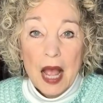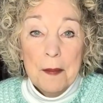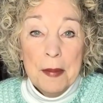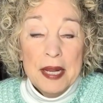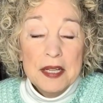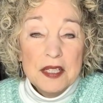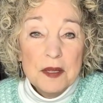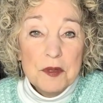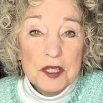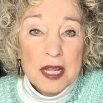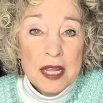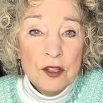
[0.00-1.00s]
I made a
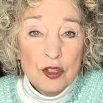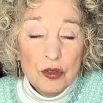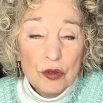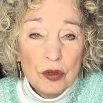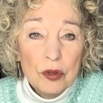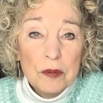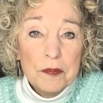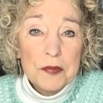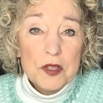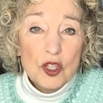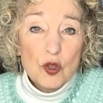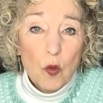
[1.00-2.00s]
substantial
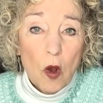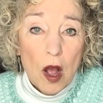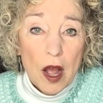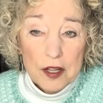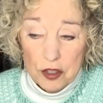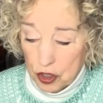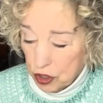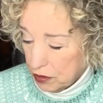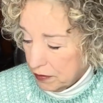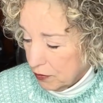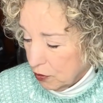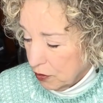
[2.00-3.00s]
swatch
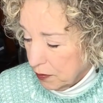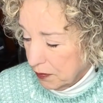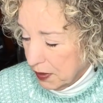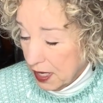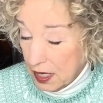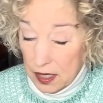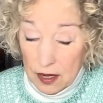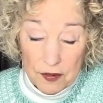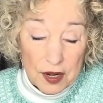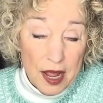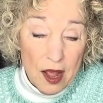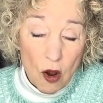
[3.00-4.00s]
or beginning of
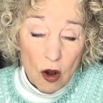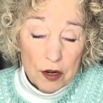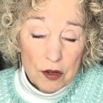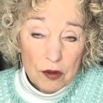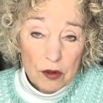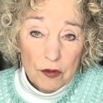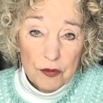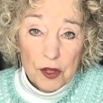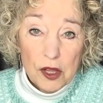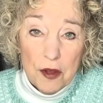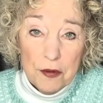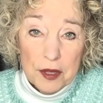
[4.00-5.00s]
an article of
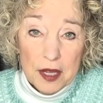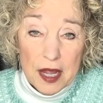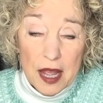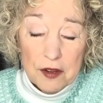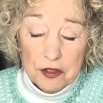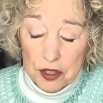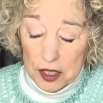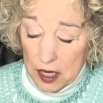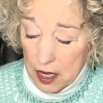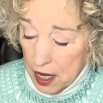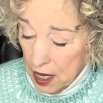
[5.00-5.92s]
clothing actually